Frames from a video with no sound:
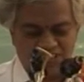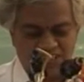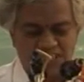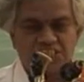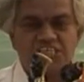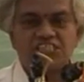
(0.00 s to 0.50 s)

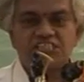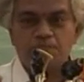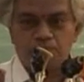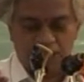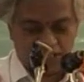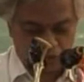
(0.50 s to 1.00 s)
She
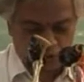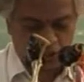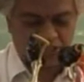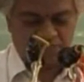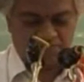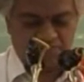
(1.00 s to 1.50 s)
simply
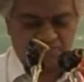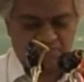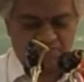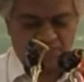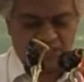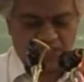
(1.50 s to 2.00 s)
wrote,
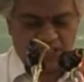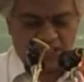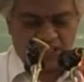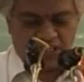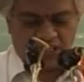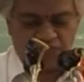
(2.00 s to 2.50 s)

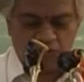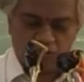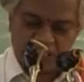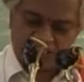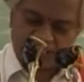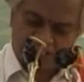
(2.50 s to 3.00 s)
"If you
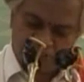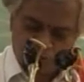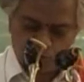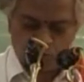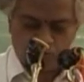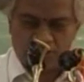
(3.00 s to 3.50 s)
return
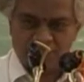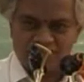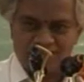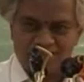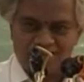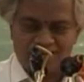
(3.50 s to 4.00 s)
soon
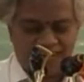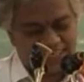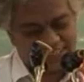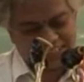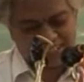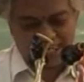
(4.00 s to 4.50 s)

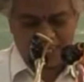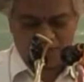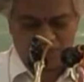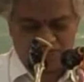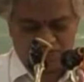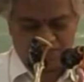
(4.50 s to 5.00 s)
and
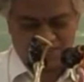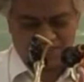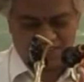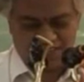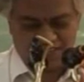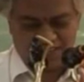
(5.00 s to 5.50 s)
safe,
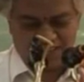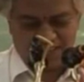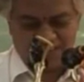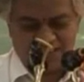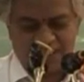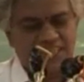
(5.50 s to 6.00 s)

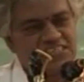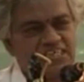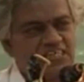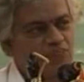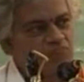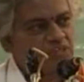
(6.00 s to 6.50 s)
that is
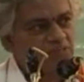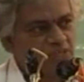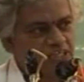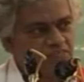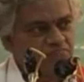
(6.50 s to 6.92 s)
enough for me."